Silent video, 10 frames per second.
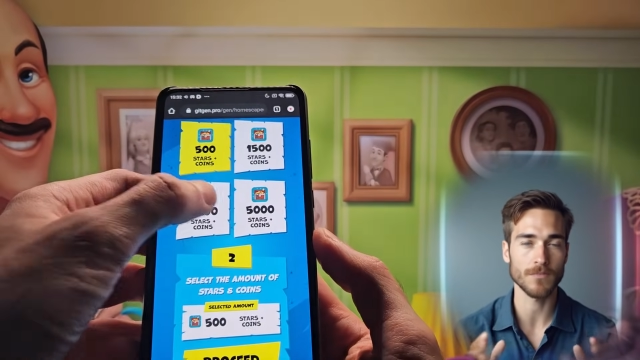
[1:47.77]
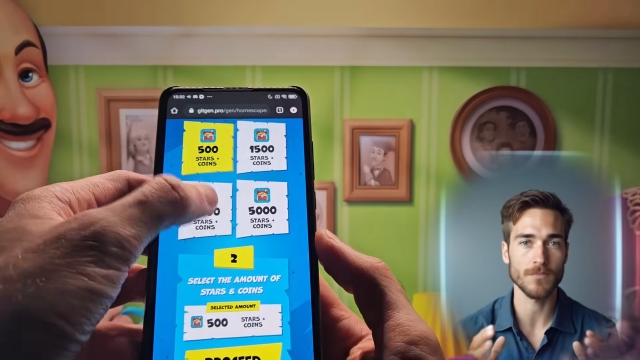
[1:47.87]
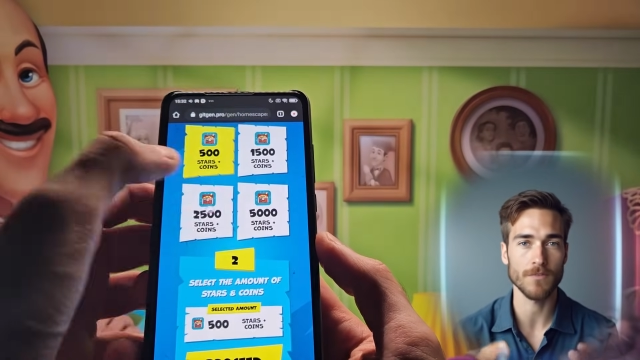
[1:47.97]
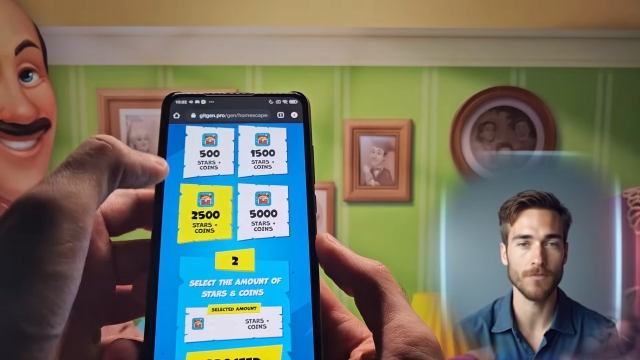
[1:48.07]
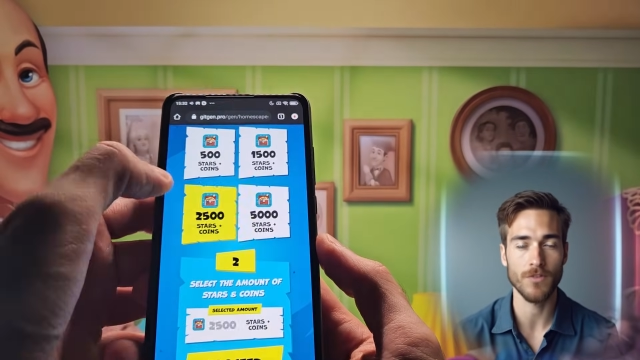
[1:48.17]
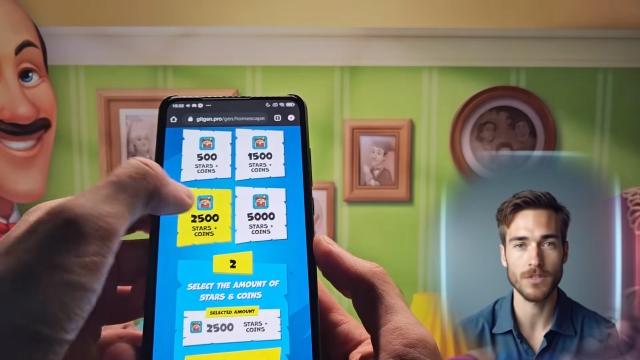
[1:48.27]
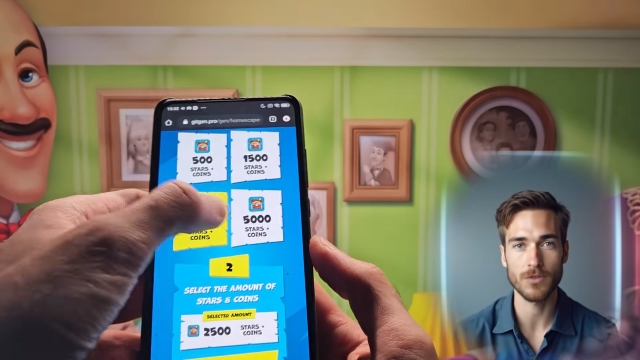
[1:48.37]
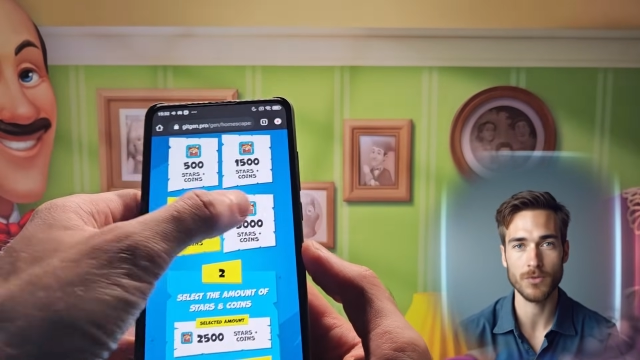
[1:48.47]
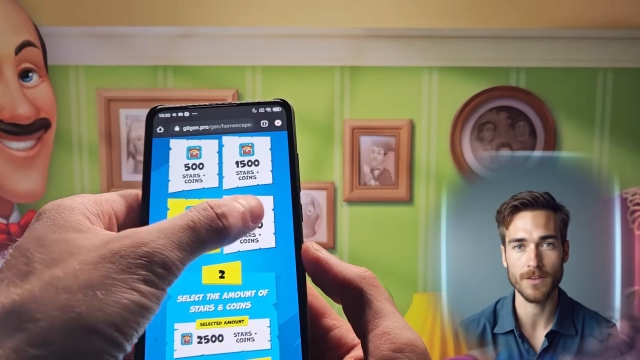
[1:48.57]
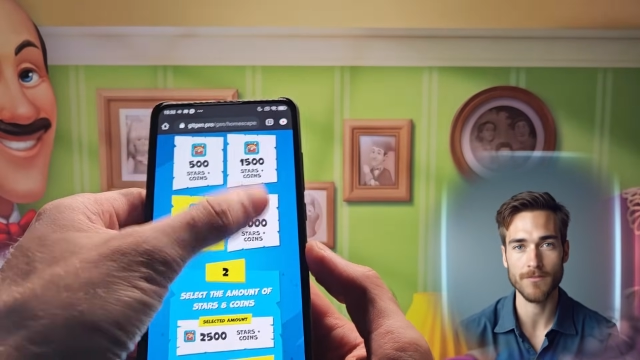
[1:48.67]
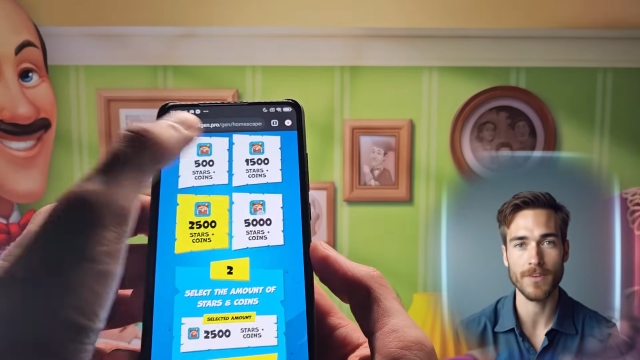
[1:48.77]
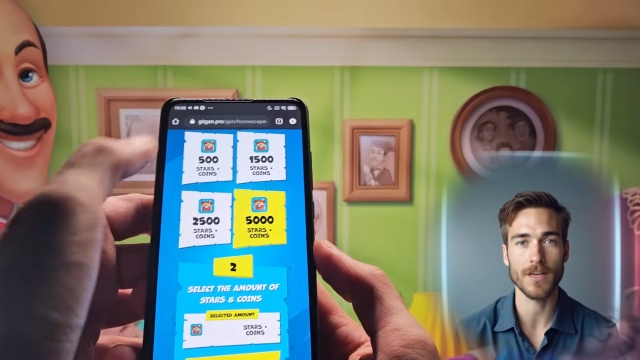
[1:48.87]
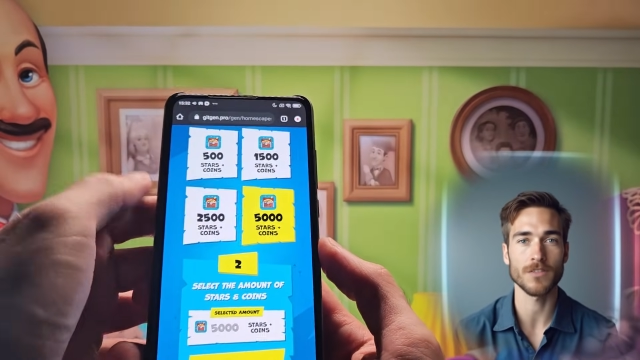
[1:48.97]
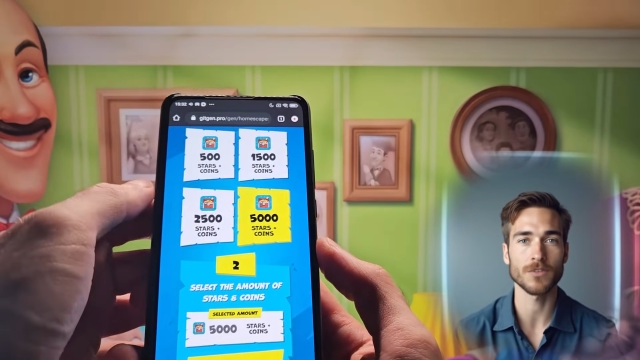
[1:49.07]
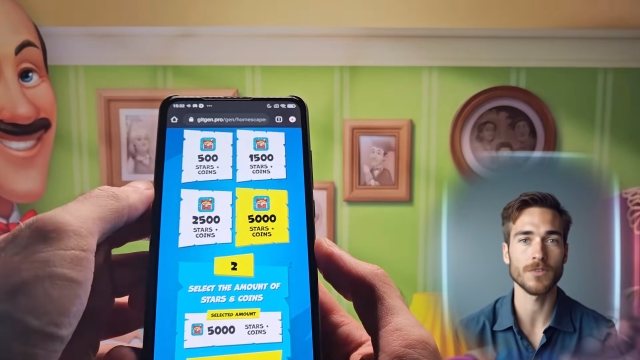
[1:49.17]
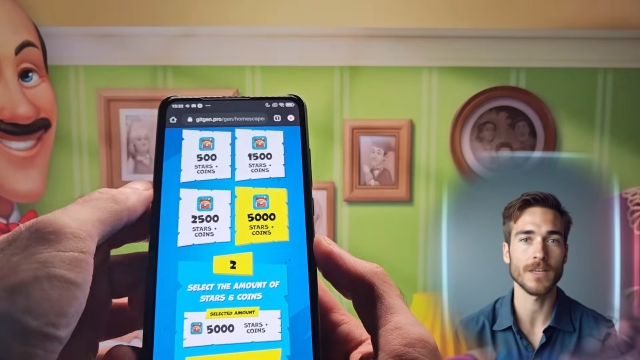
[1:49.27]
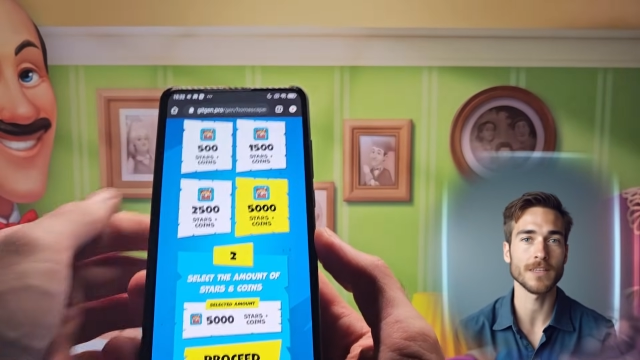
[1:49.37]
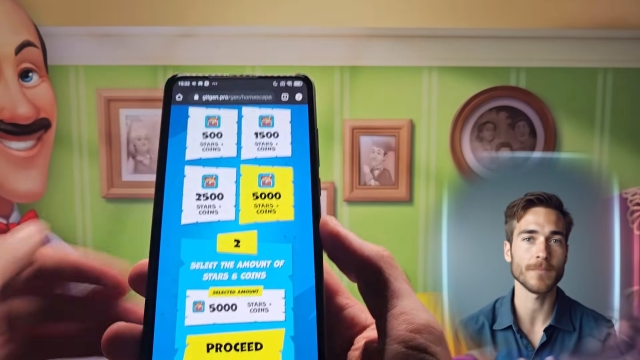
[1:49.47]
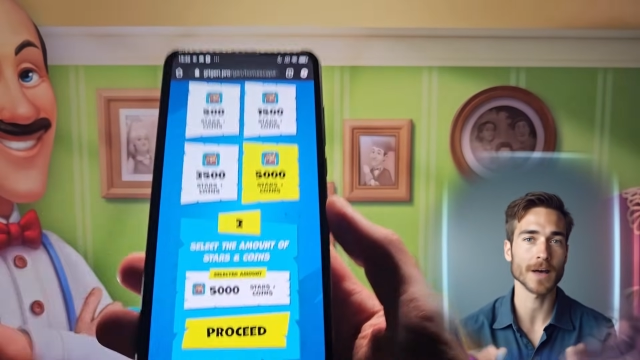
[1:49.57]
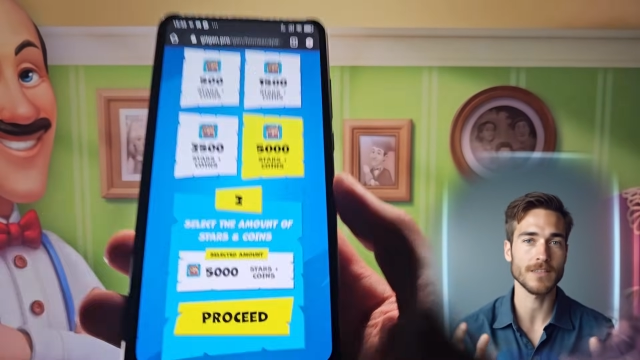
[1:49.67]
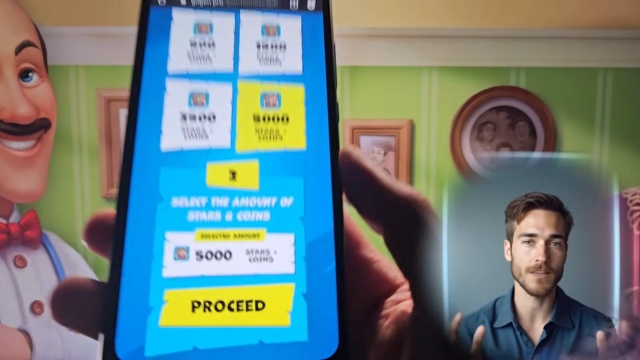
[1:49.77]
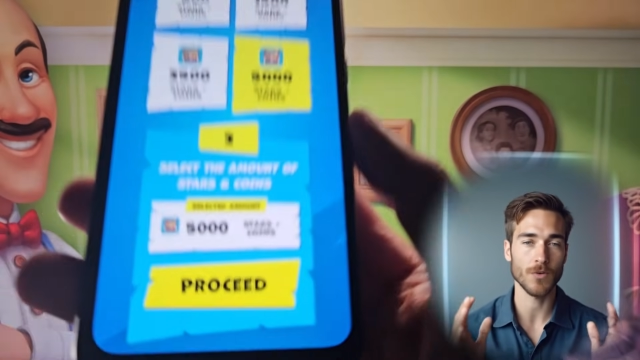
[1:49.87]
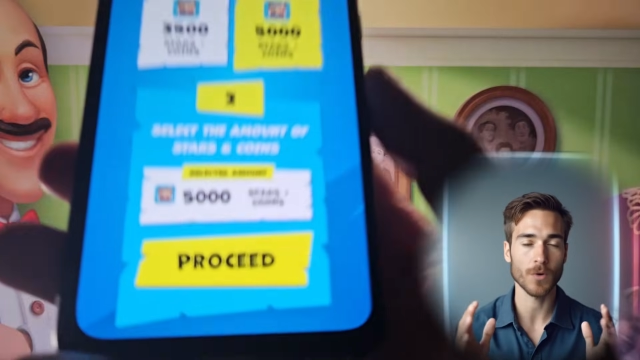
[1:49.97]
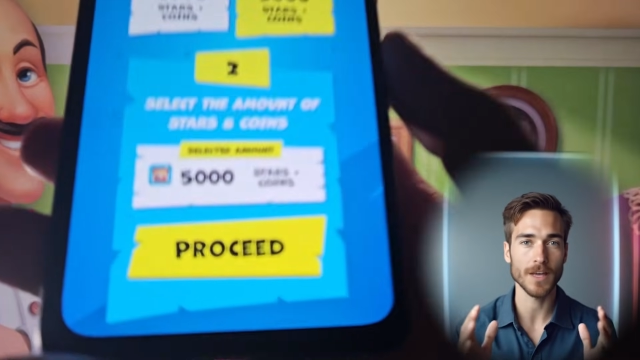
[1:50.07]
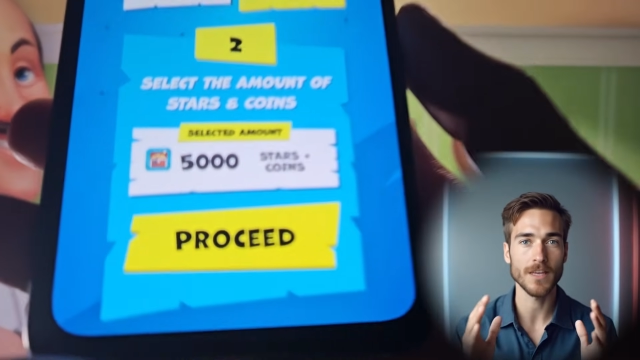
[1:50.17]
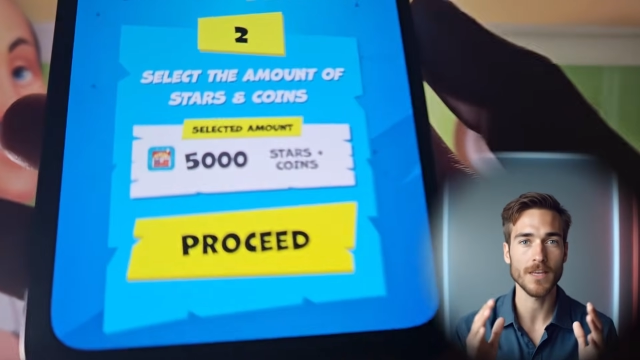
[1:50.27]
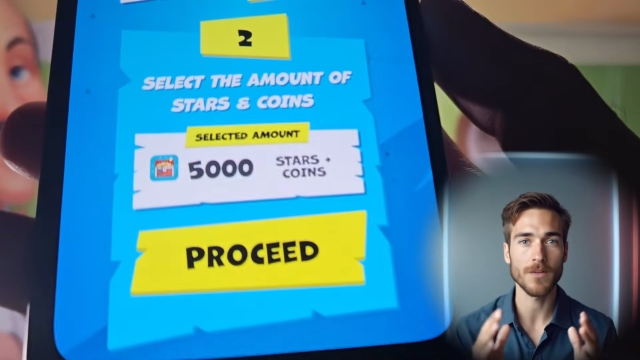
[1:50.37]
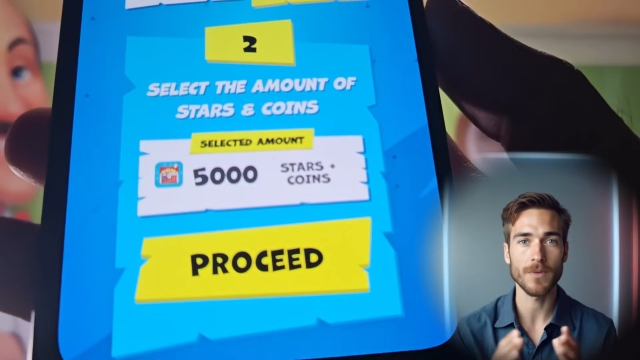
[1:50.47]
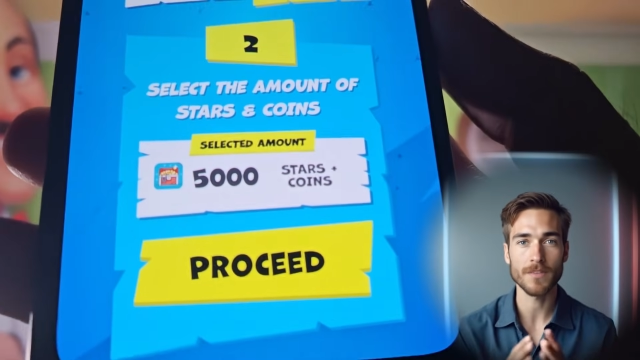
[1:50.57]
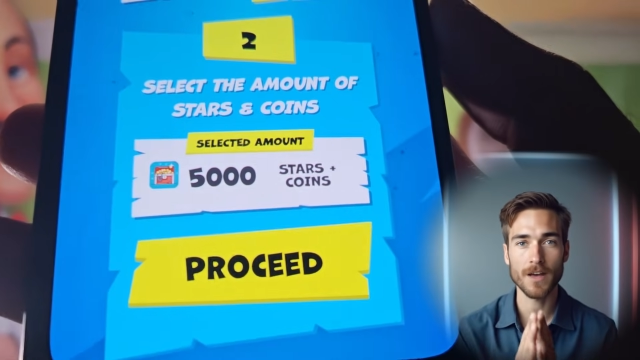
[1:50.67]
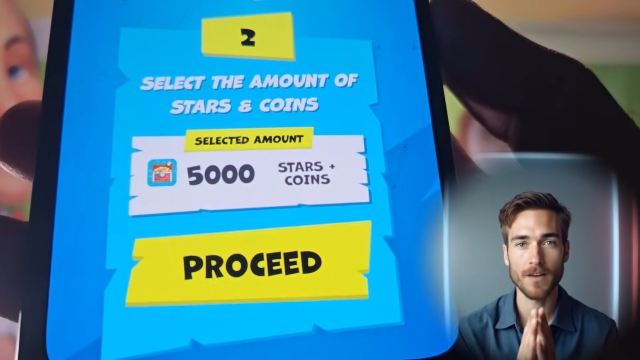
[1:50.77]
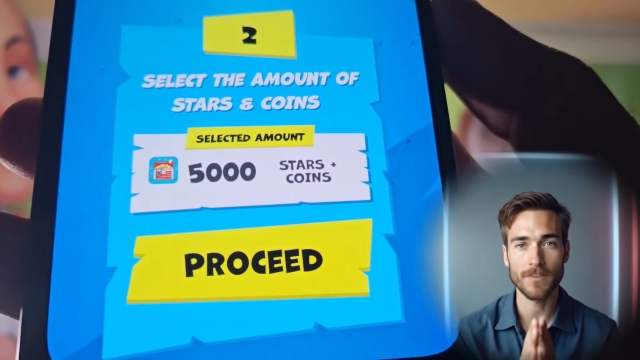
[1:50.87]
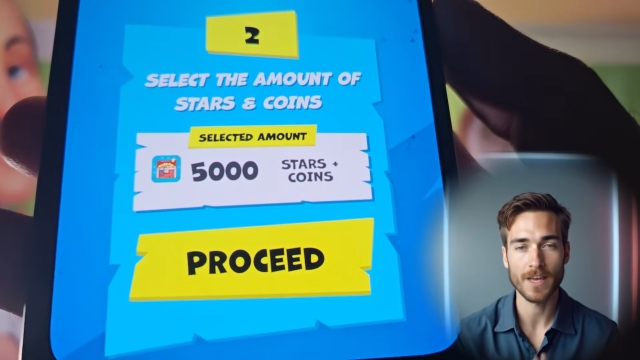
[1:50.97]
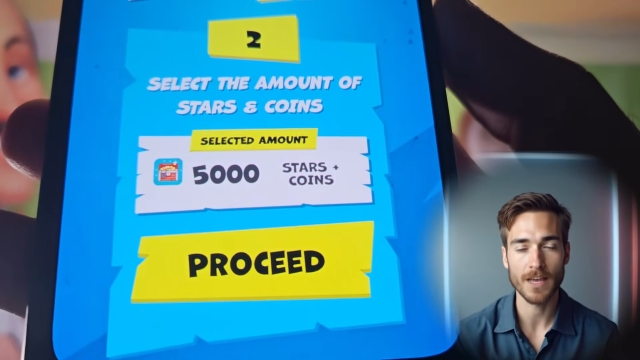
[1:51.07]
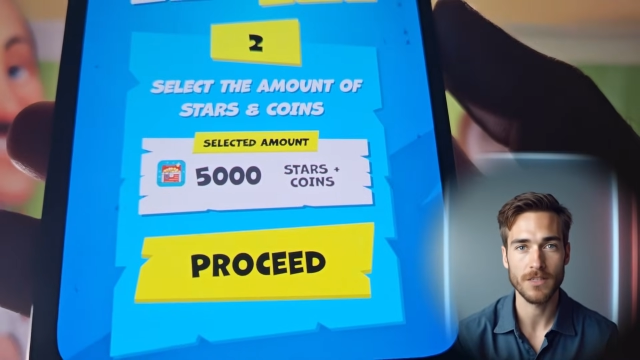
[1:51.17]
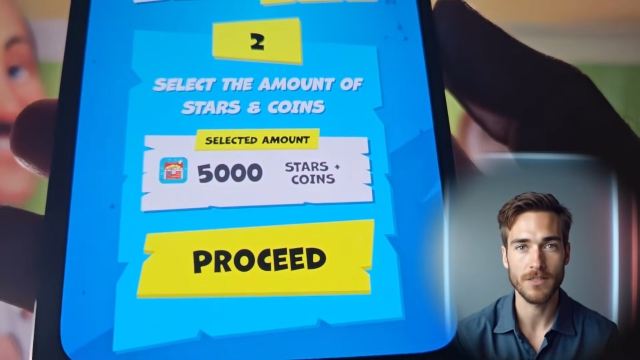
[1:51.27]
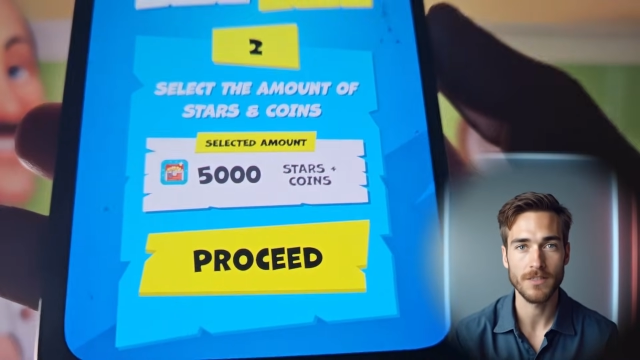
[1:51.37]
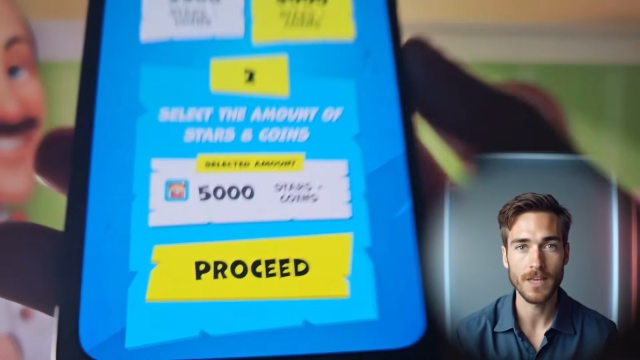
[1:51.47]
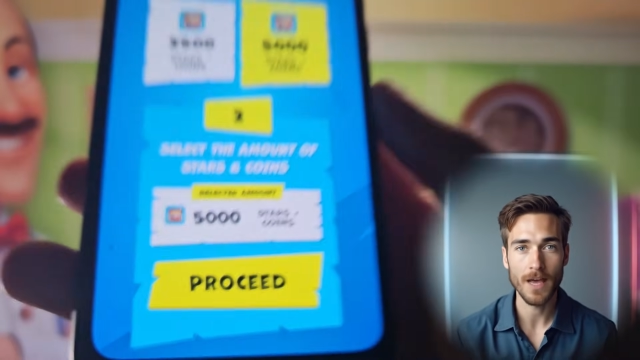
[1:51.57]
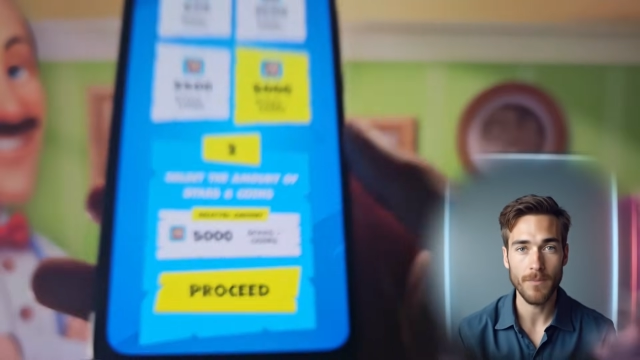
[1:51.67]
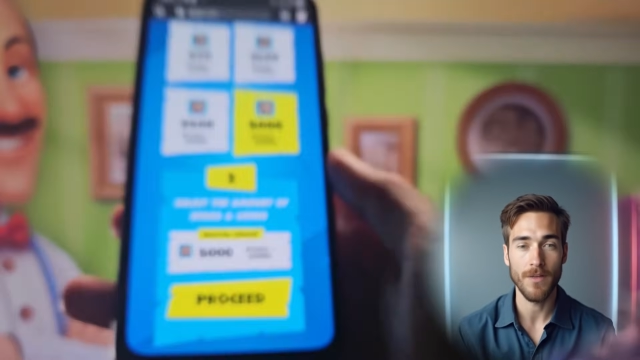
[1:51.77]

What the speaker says: Before the tool can finish, you'll need to pass a quick human verification step.